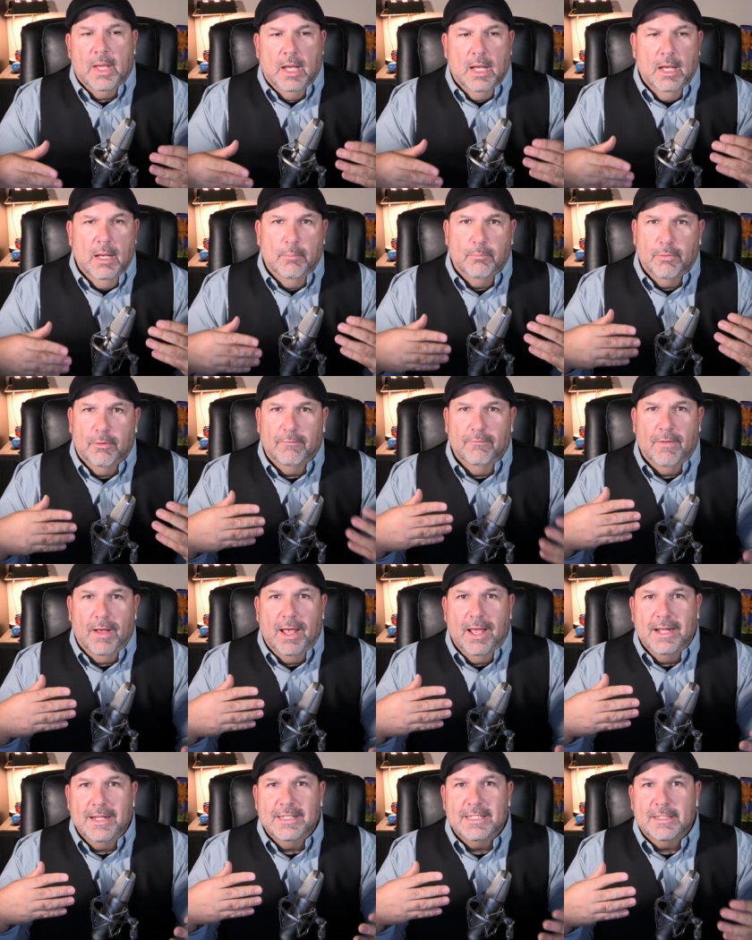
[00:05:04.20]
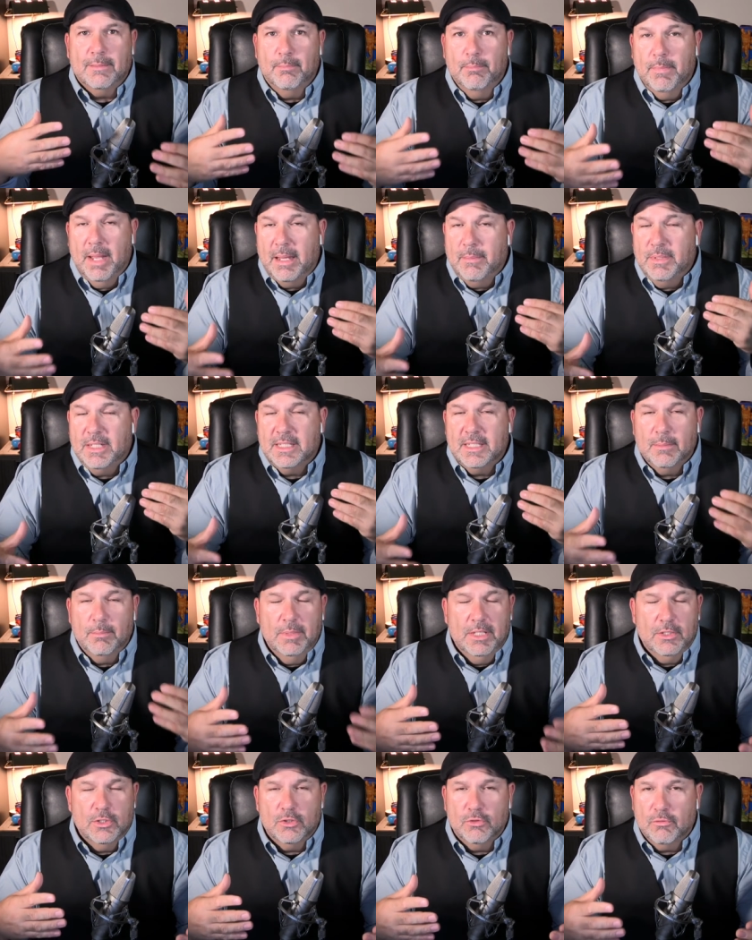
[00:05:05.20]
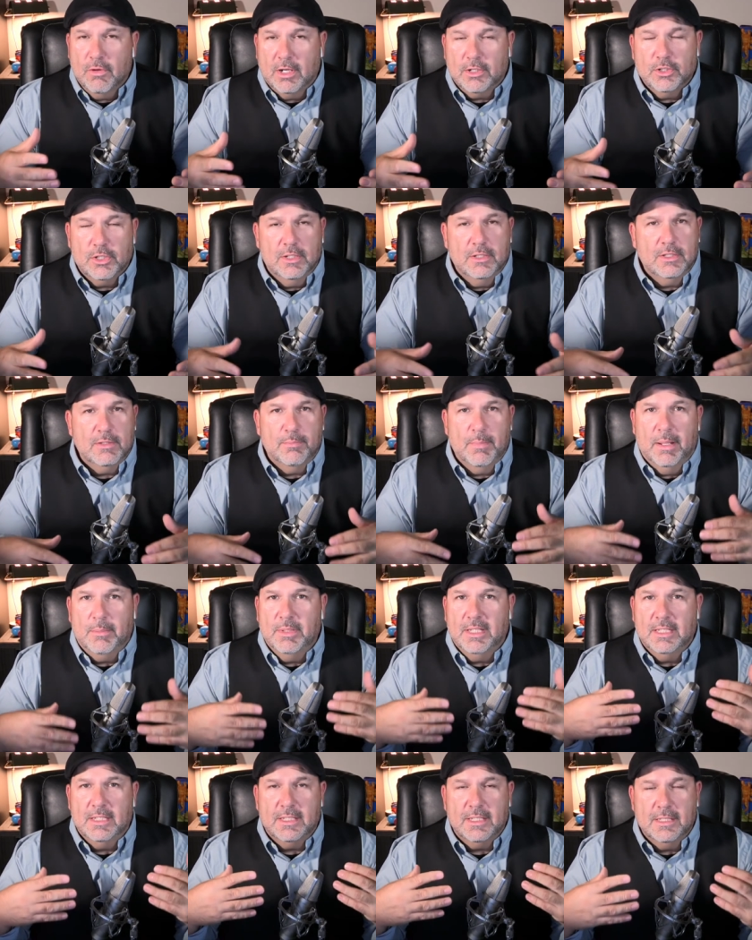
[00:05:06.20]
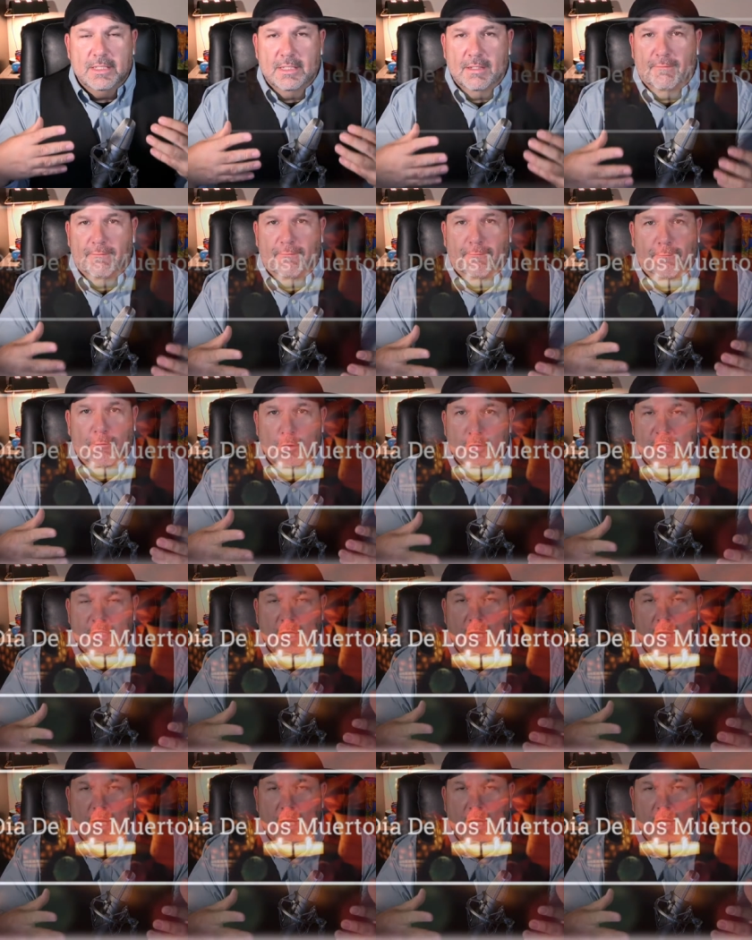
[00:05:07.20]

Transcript: uh, some, maybe some instructions. Maybe this is the first